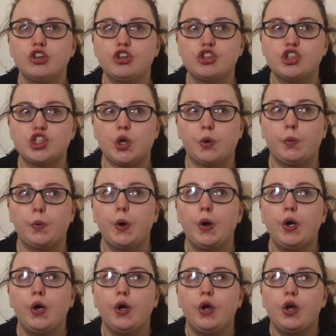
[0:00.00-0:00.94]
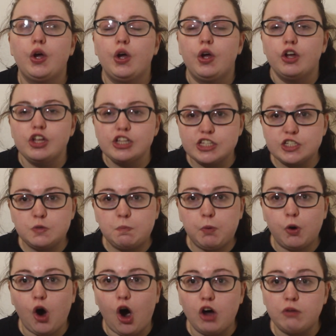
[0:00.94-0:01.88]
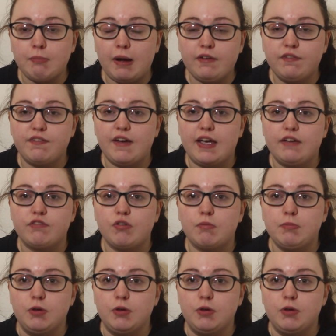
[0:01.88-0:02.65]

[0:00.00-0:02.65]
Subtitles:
So to put on my favourite